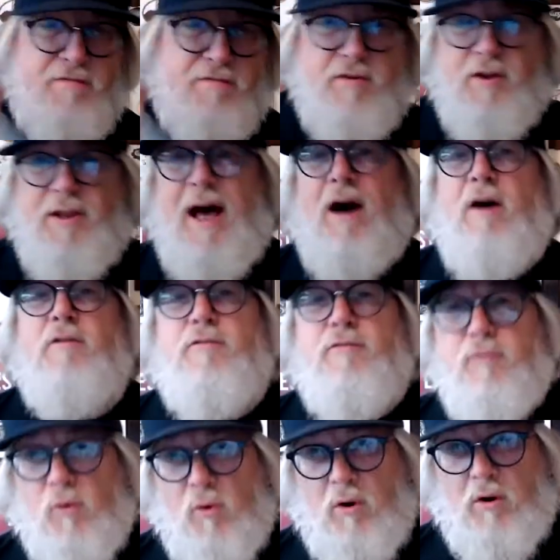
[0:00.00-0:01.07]
fill out
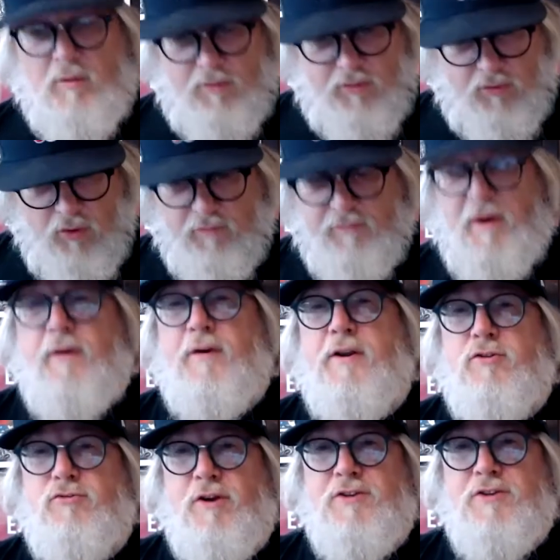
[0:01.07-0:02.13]
for your
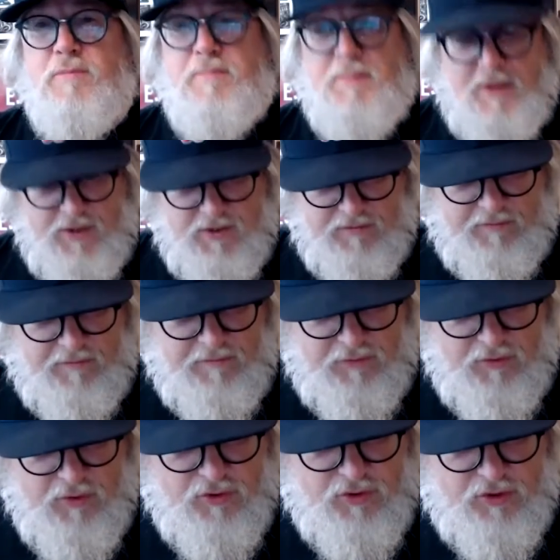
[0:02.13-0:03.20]
various recipes of
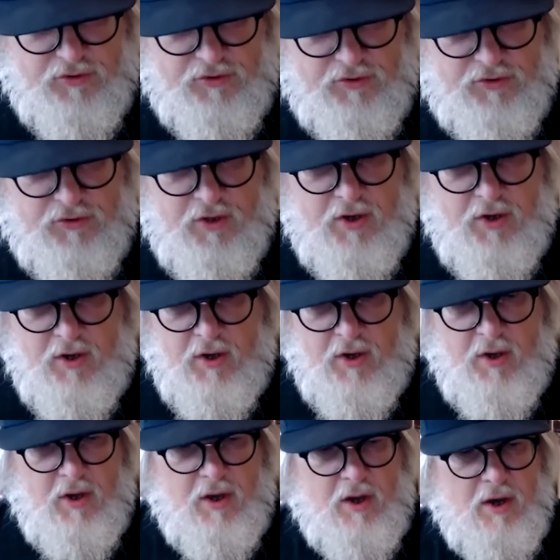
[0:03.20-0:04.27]
infusions,
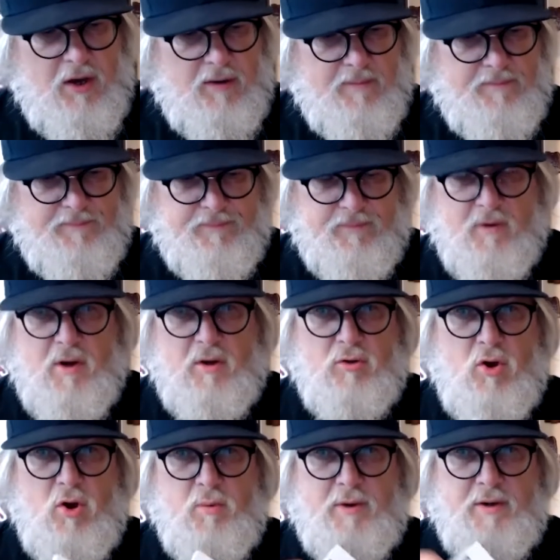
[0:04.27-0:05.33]
along
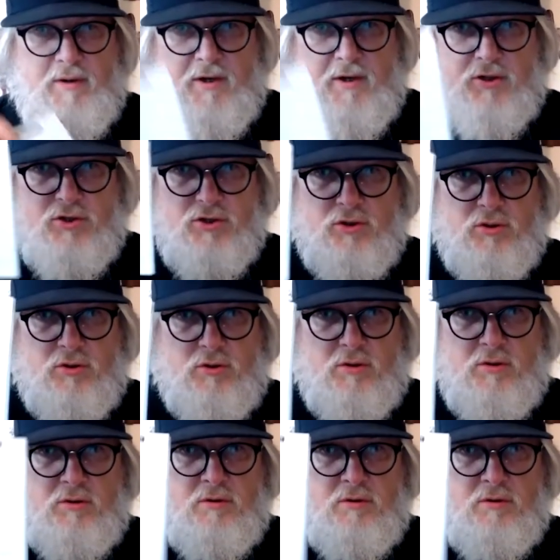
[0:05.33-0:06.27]
with additional